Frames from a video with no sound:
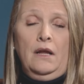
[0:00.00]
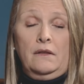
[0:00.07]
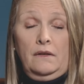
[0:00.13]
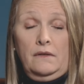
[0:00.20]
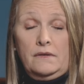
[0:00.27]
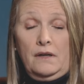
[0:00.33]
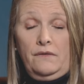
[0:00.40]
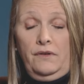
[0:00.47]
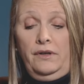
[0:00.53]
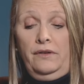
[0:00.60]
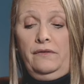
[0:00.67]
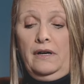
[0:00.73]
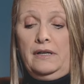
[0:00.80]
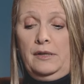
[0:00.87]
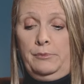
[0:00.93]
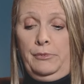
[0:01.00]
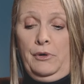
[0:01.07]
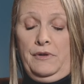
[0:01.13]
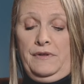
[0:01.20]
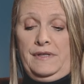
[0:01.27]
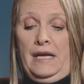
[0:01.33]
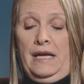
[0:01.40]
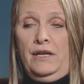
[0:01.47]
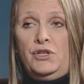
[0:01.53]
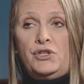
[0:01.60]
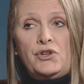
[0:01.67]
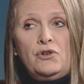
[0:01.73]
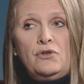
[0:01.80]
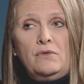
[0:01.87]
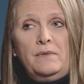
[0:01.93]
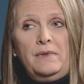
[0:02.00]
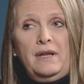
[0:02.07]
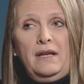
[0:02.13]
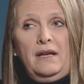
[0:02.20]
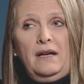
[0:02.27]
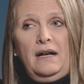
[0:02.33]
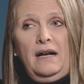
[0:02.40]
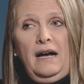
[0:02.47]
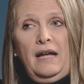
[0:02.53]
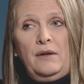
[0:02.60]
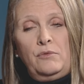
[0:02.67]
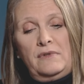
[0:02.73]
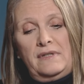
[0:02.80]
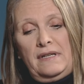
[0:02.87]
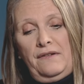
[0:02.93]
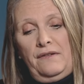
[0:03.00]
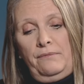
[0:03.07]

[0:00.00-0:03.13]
these are very valid points. So I would